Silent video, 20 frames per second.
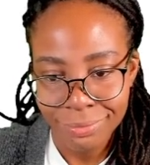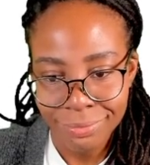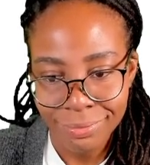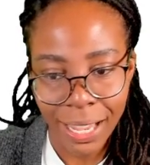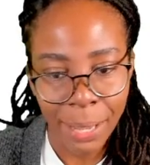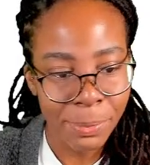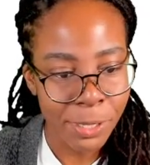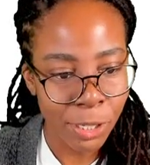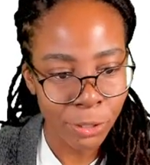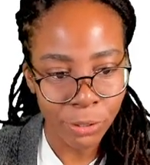
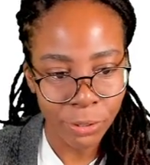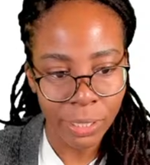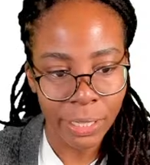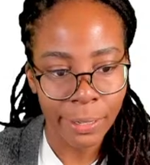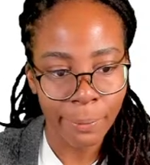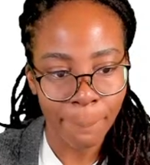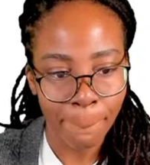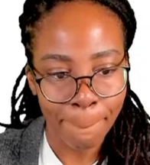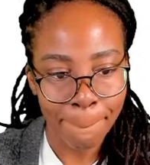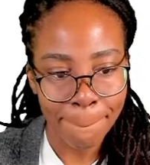
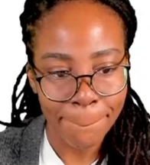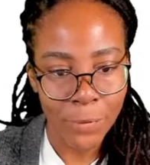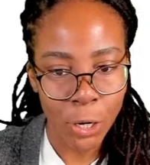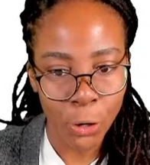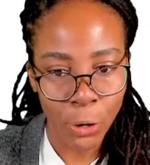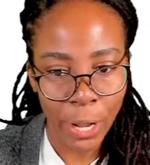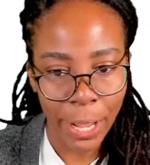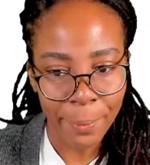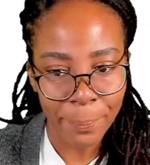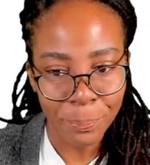Absolutely.
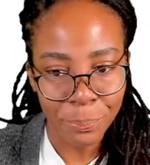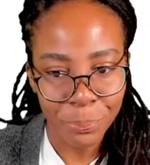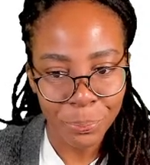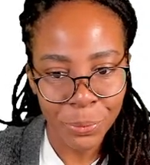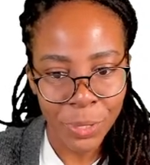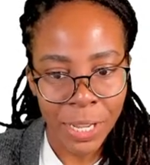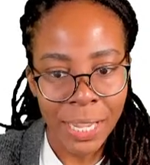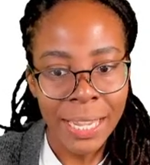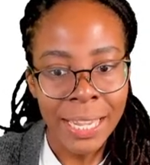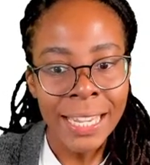Okay.
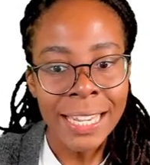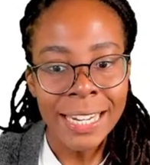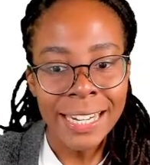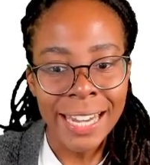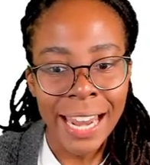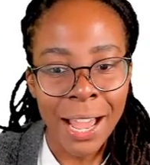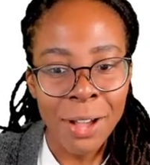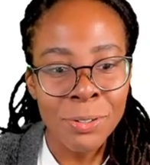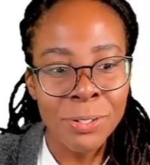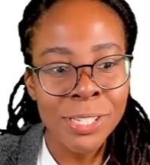
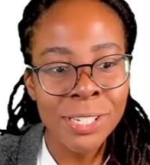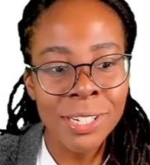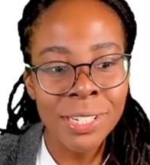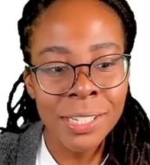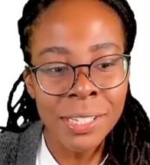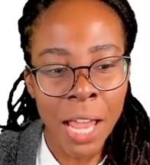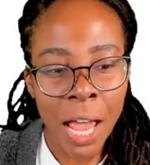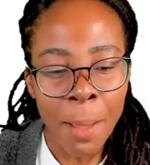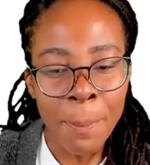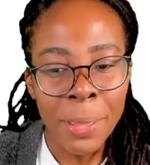Now, to
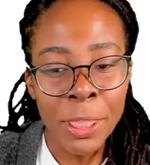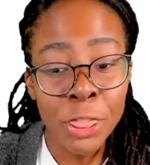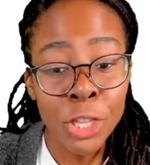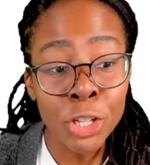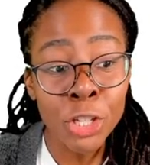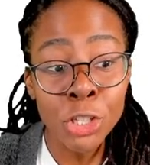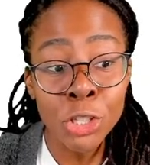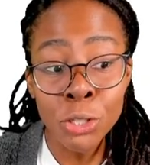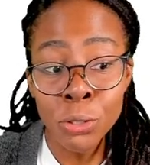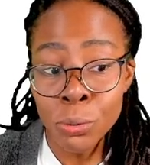determine the
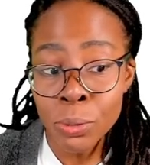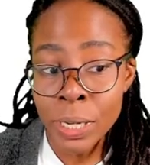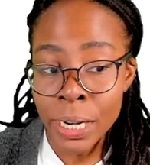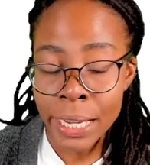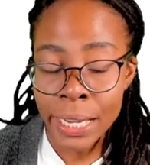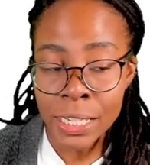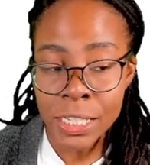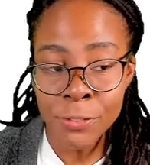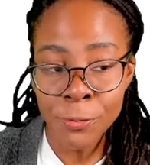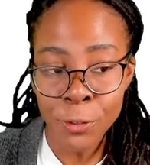
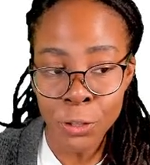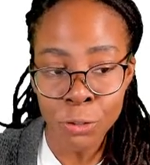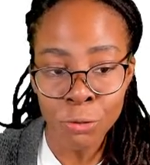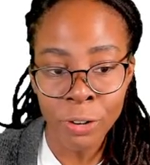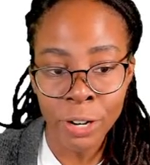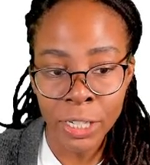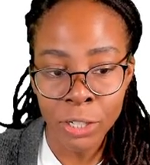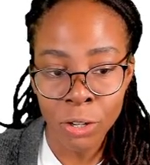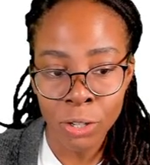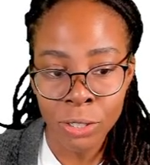units for the
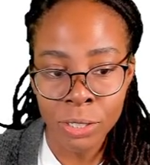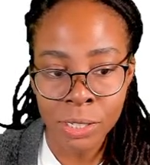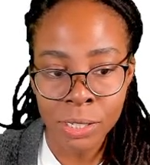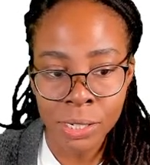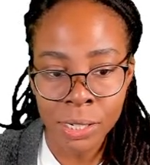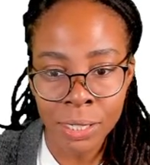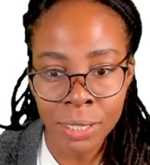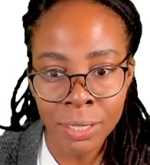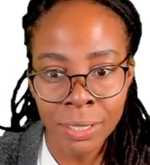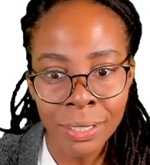rate
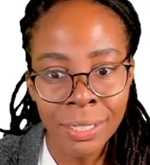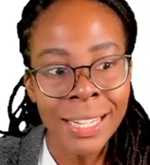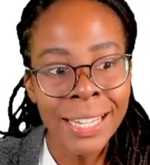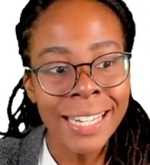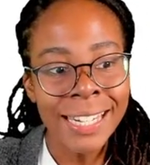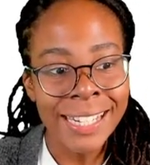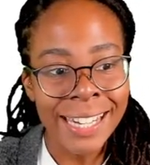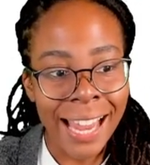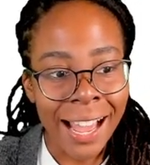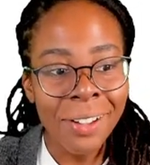constant,
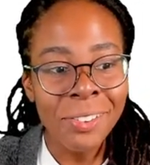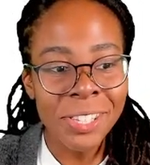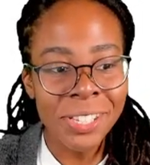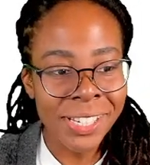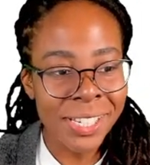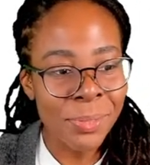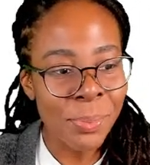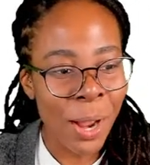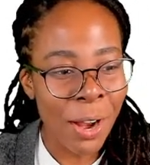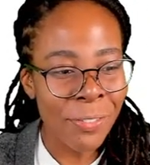now this
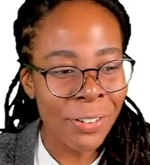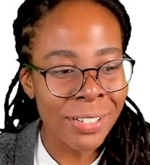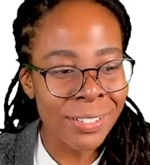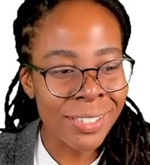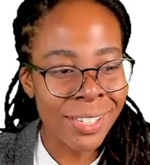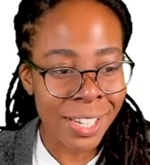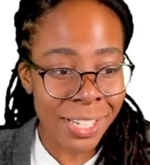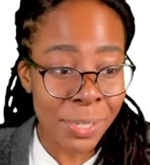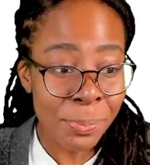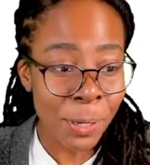is where it
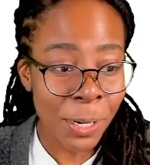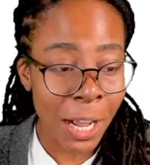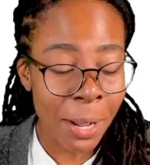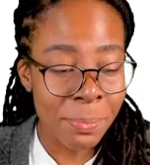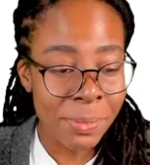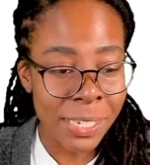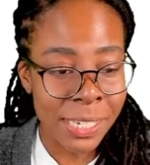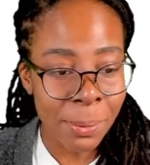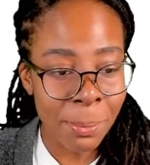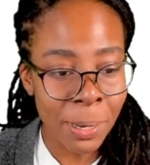does become
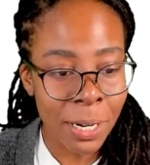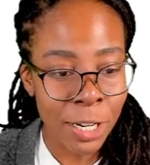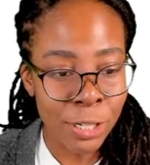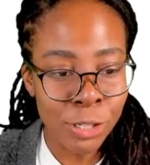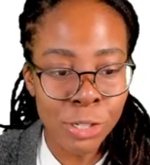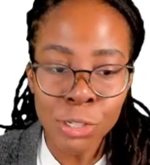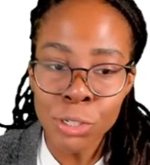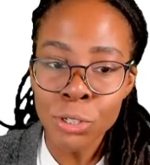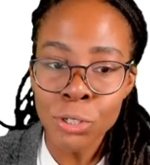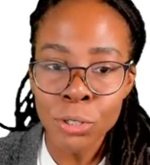similar
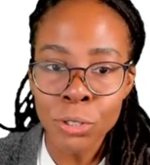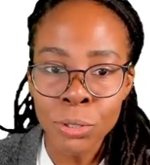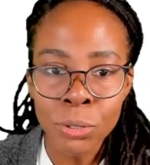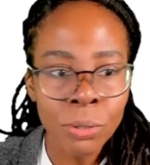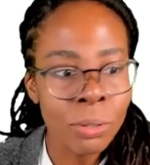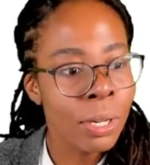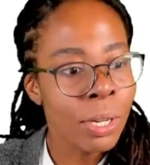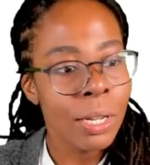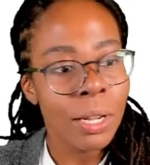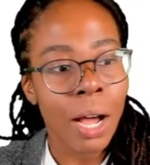
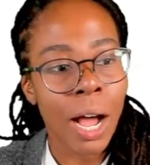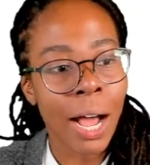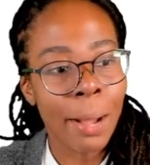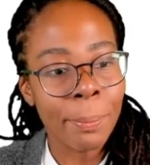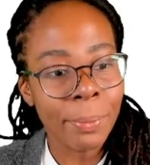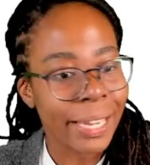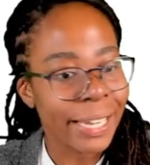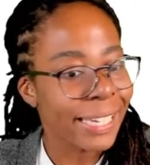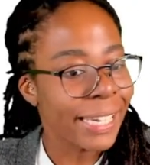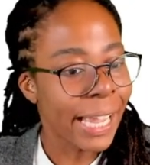to
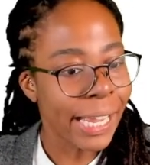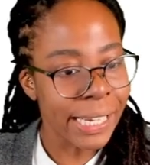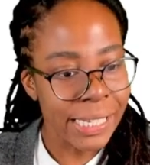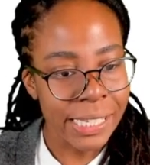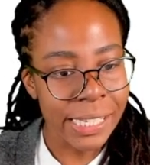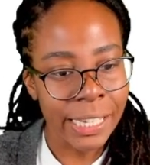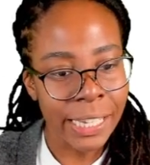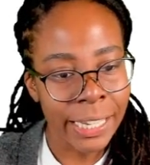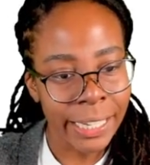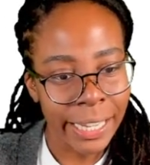like
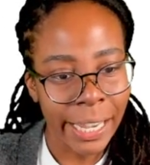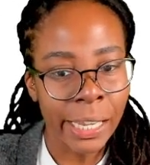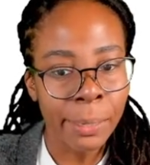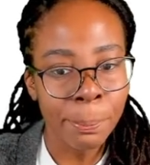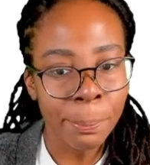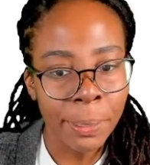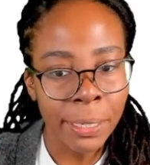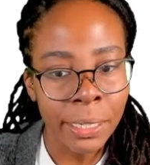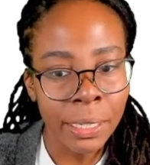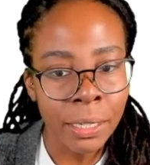Kc and
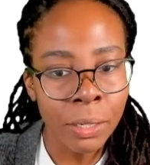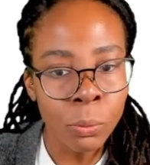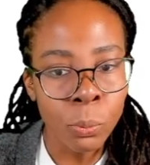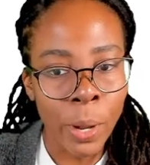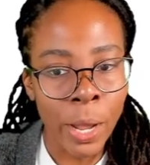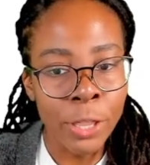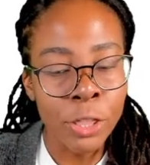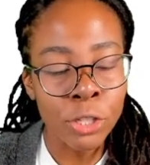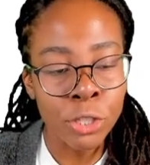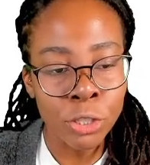Kp,
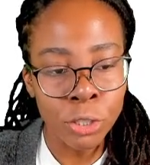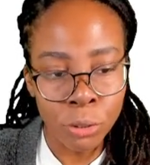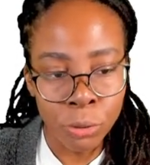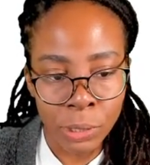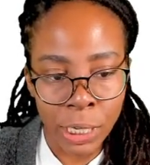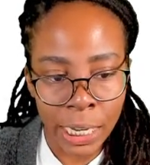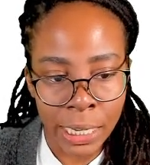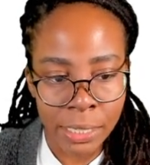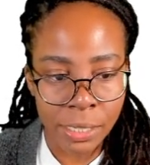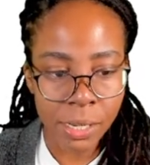where the
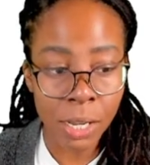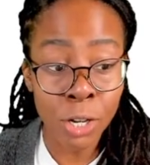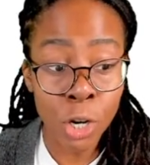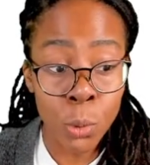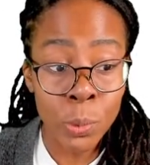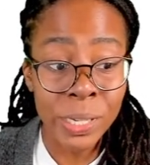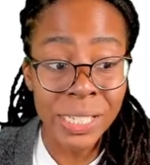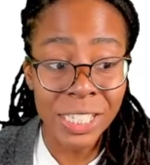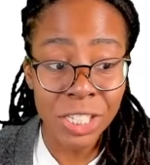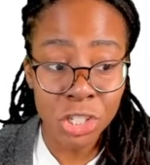units are
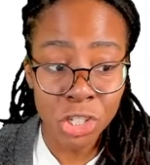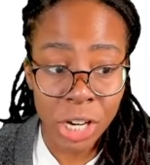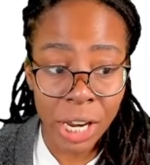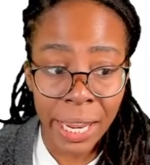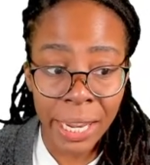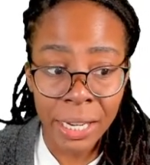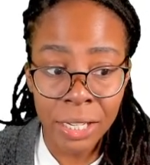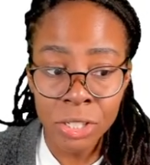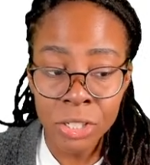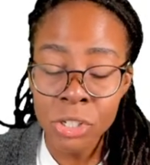going to
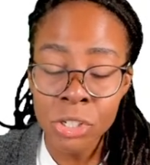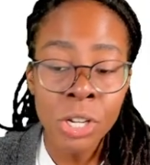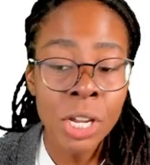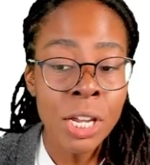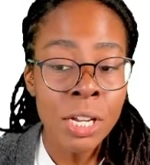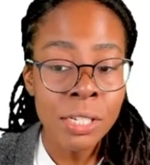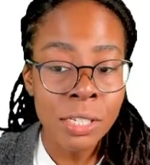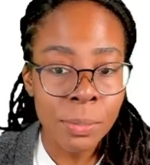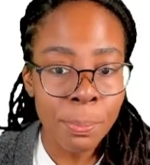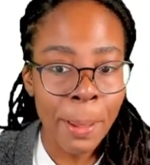change
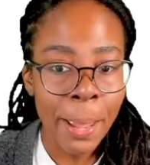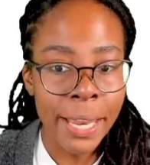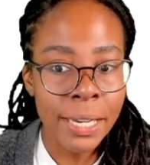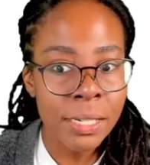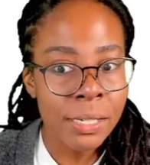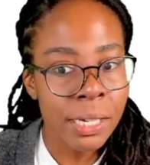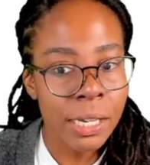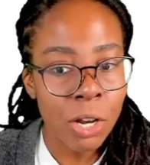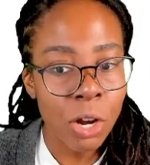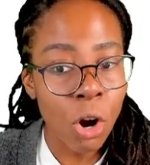
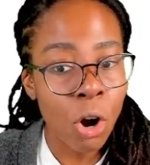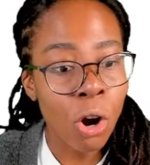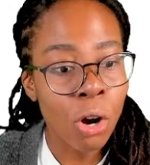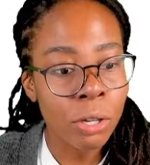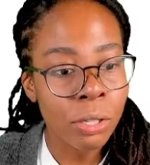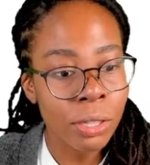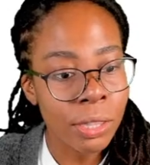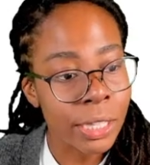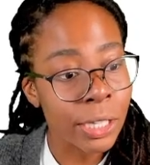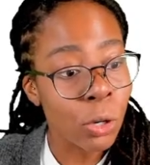depending
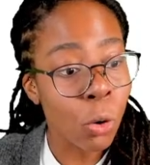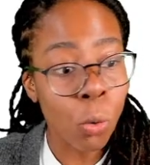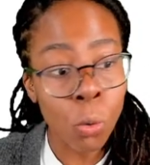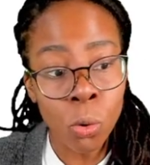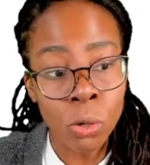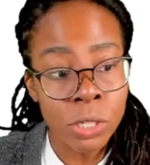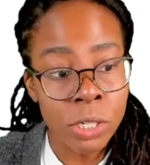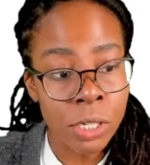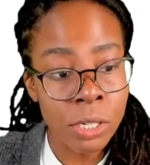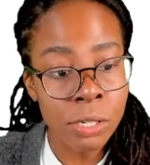on the
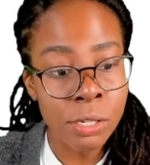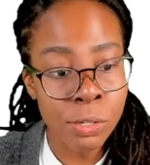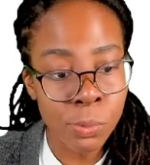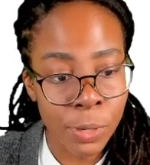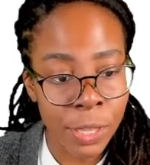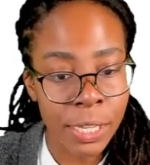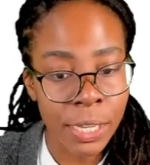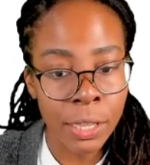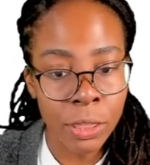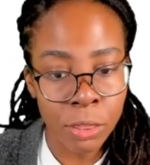orders
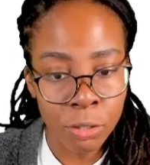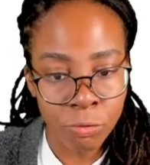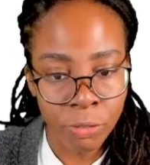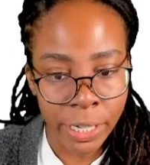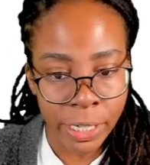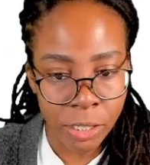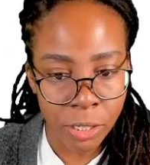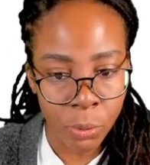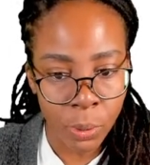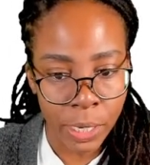within the
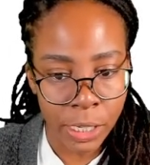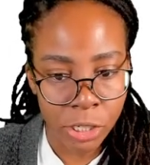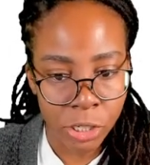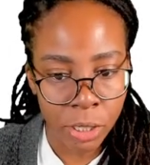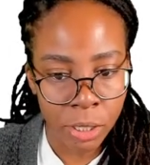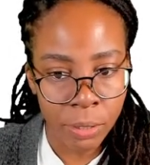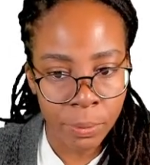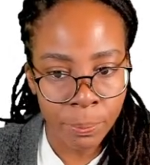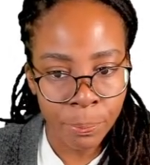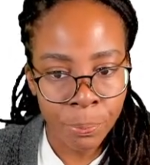rate
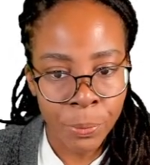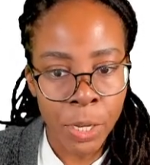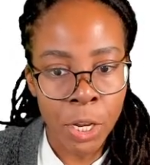equation.